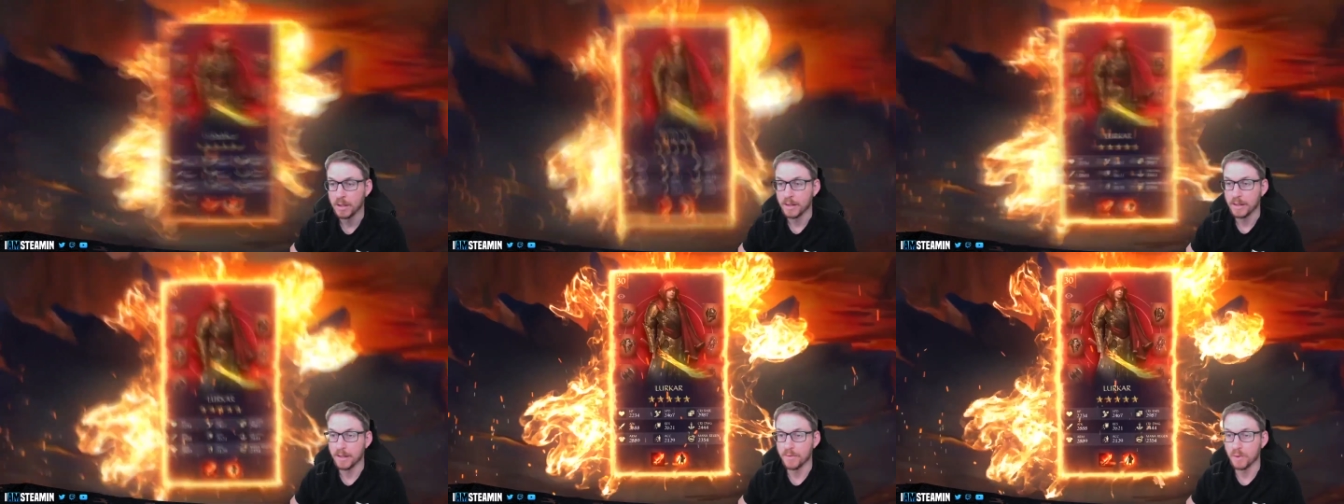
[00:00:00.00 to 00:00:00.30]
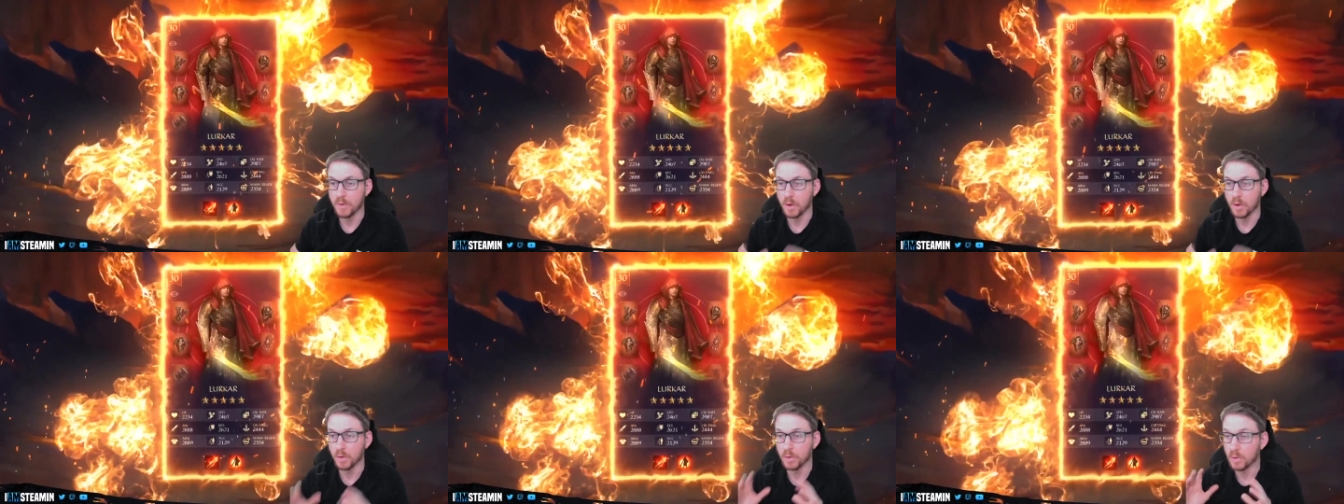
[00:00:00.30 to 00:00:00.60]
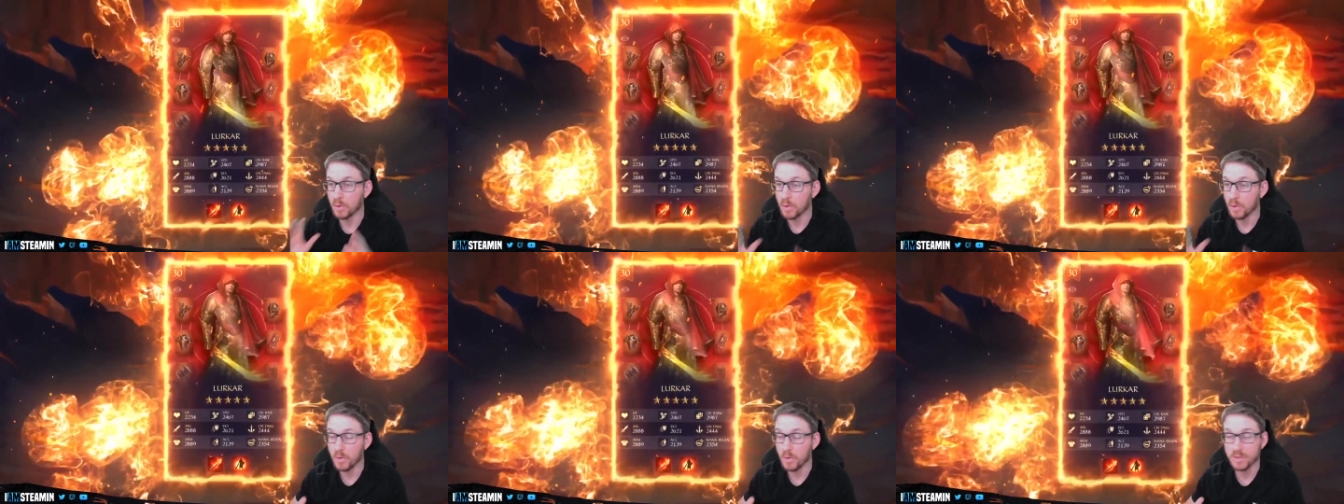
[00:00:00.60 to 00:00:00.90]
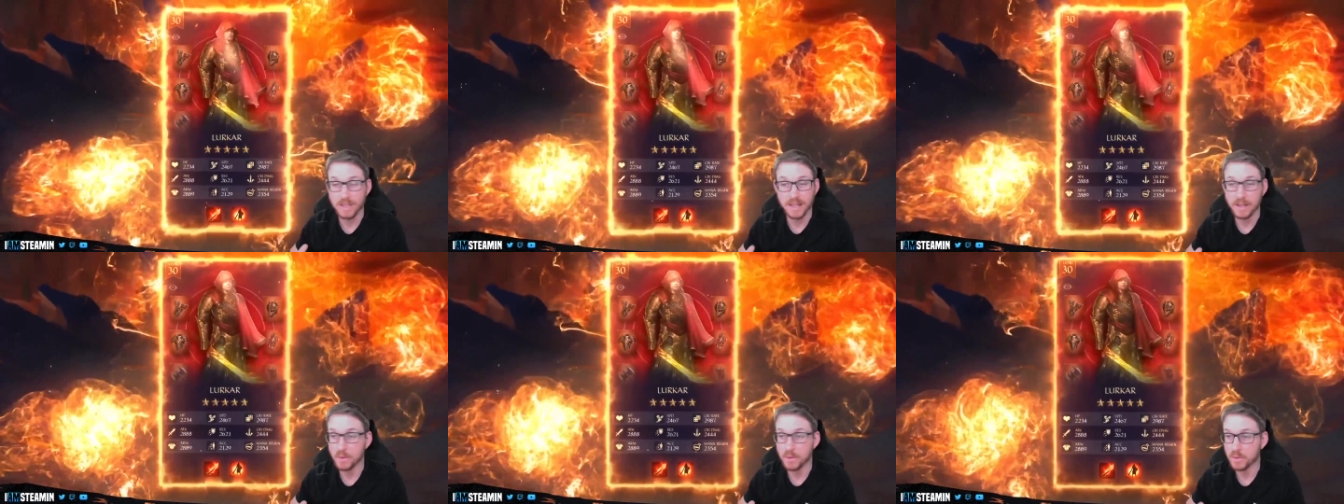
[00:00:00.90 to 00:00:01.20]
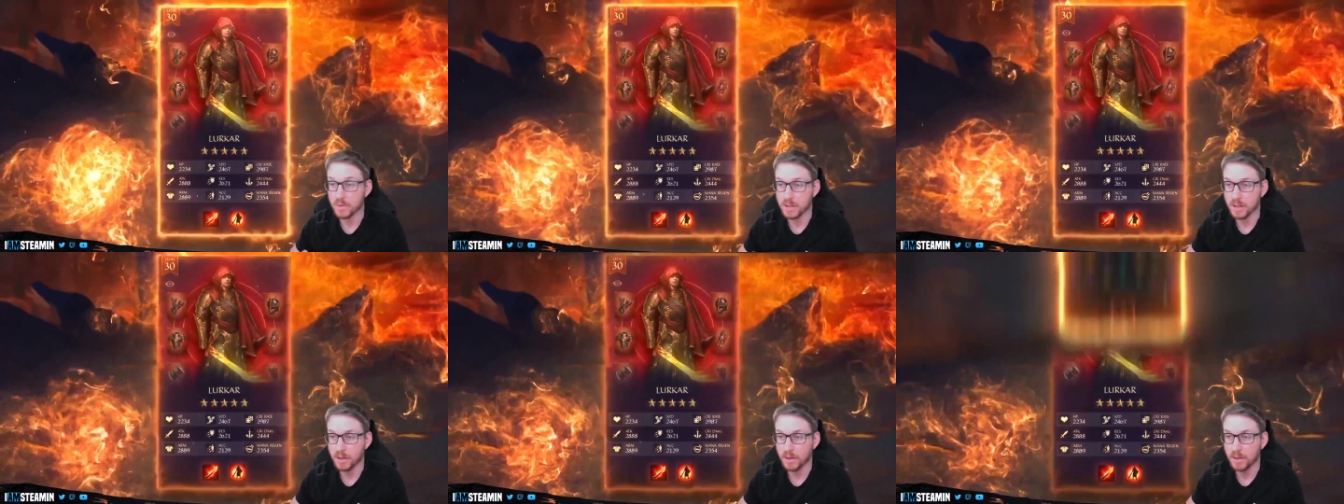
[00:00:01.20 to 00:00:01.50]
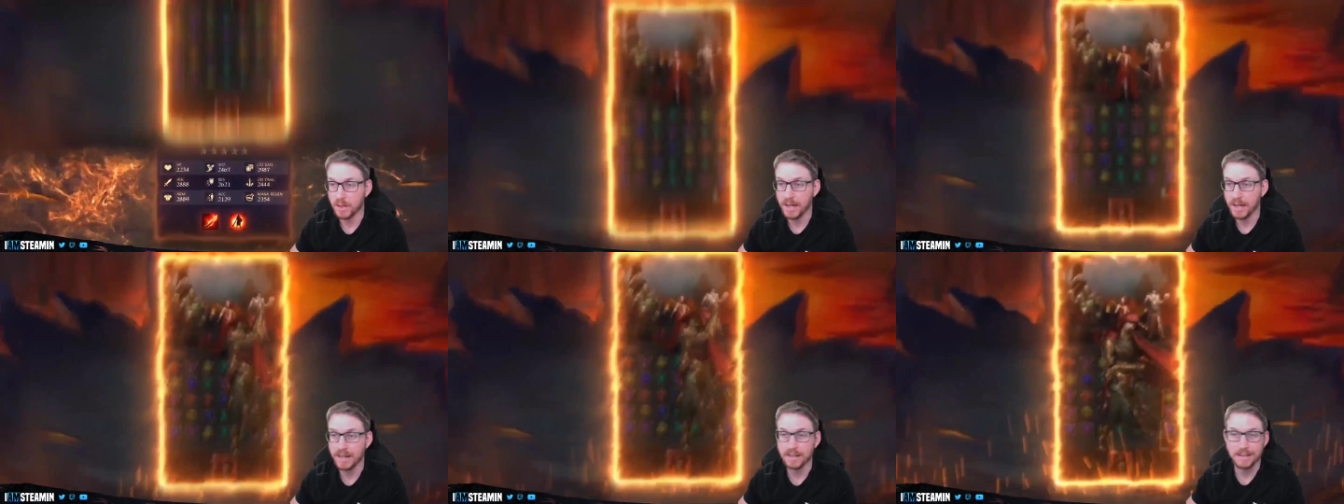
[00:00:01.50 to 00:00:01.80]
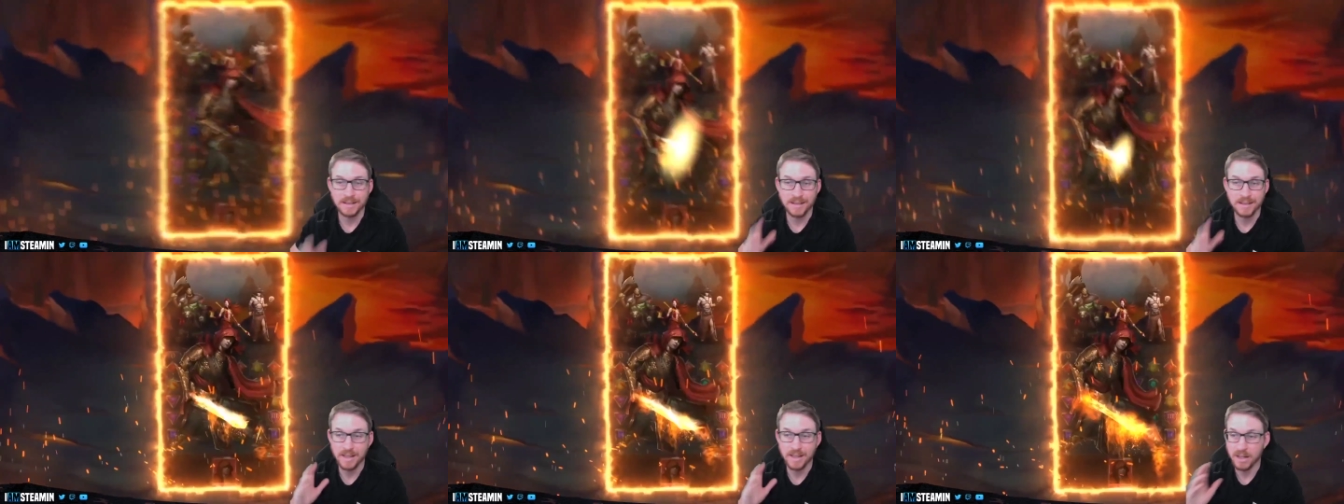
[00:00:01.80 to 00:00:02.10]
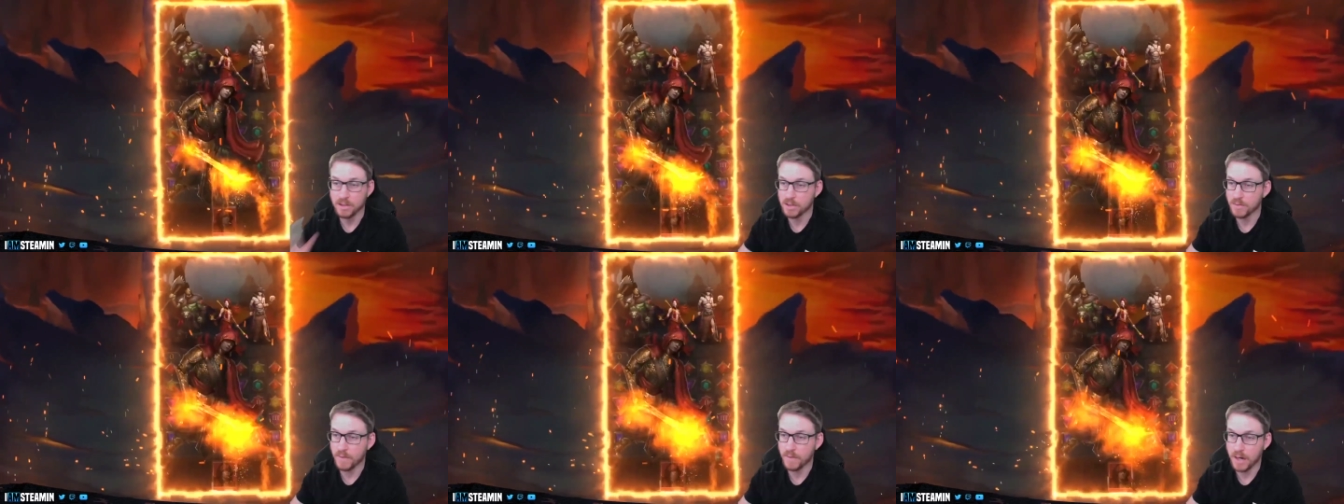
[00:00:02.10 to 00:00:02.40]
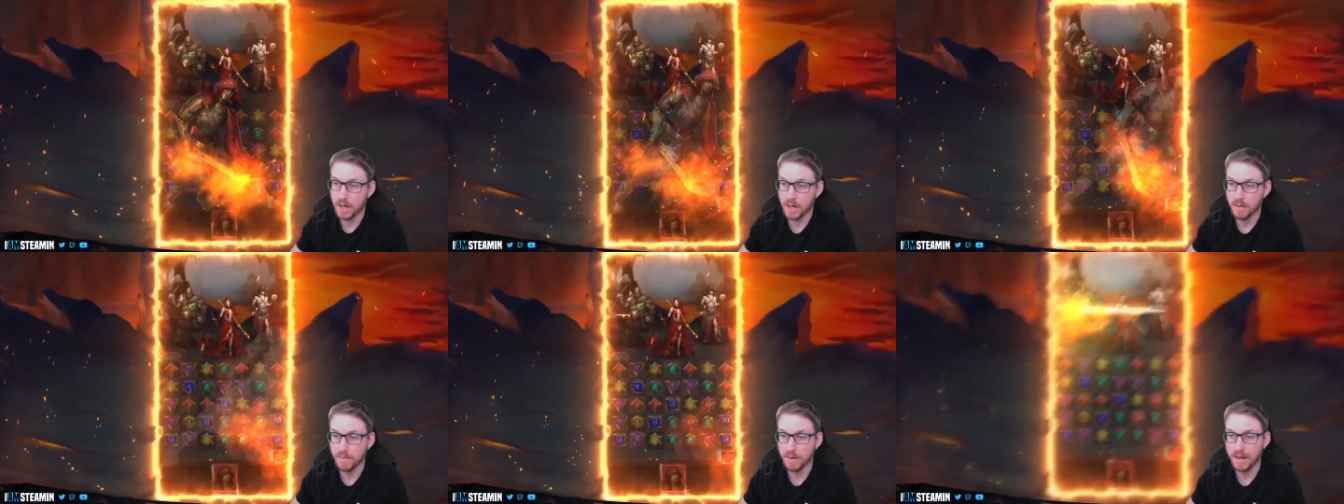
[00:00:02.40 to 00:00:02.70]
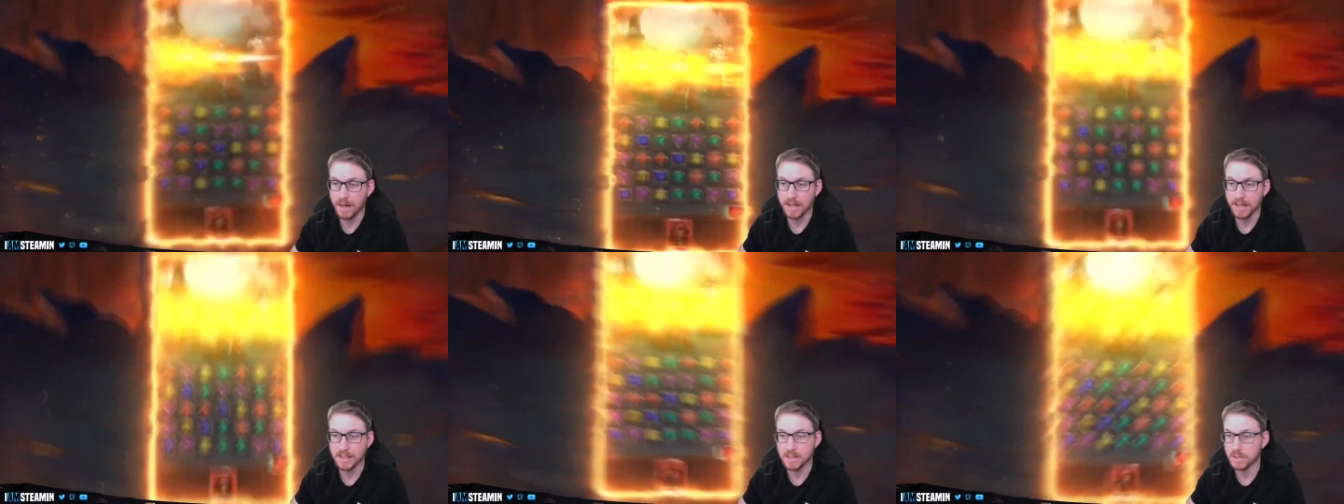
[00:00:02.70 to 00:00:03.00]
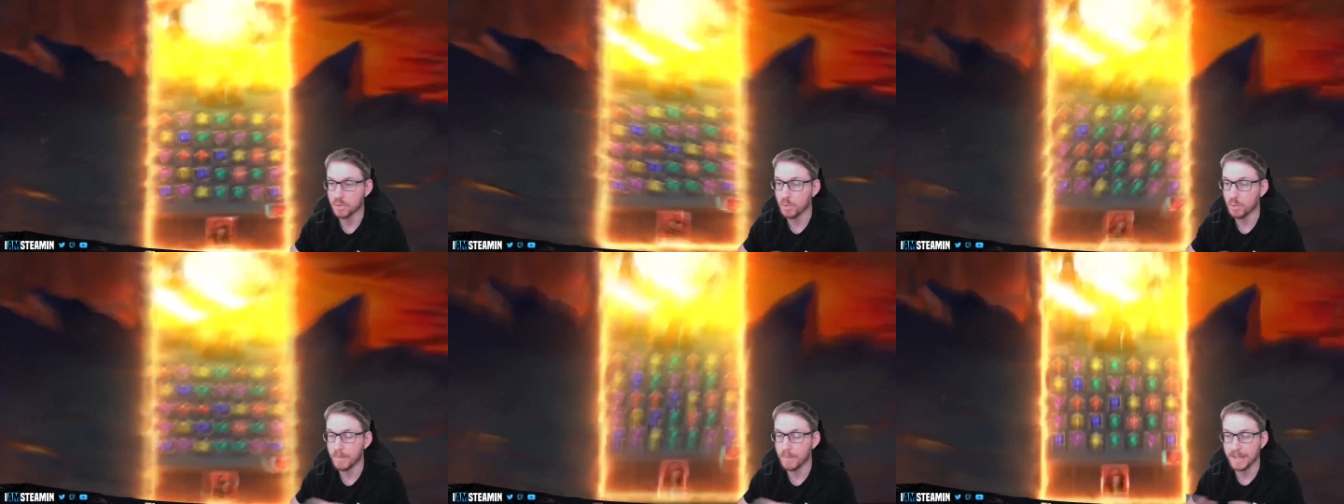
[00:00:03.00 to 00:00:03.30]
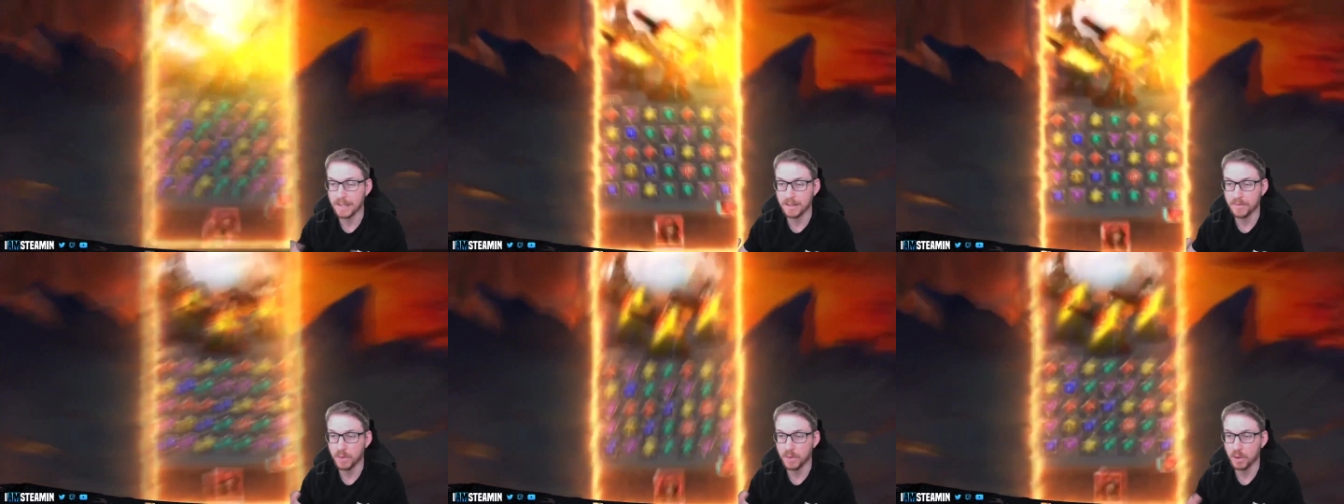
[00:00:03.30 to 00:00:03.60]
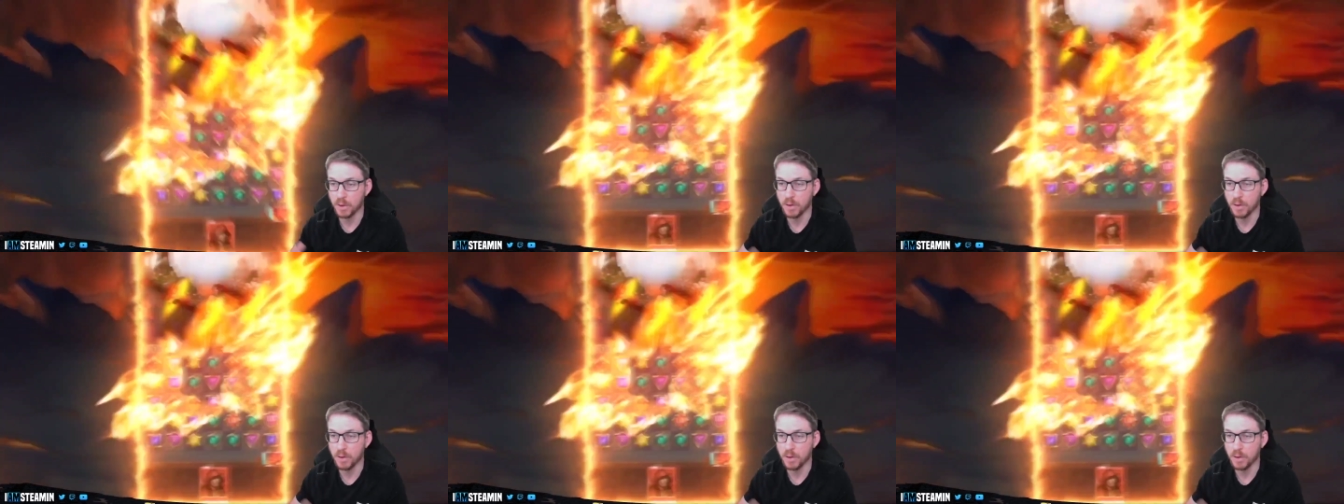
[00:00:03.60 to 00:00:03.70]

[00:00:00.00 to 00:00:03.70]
They've got loads of heroes to collect, tons of artifacts, so many different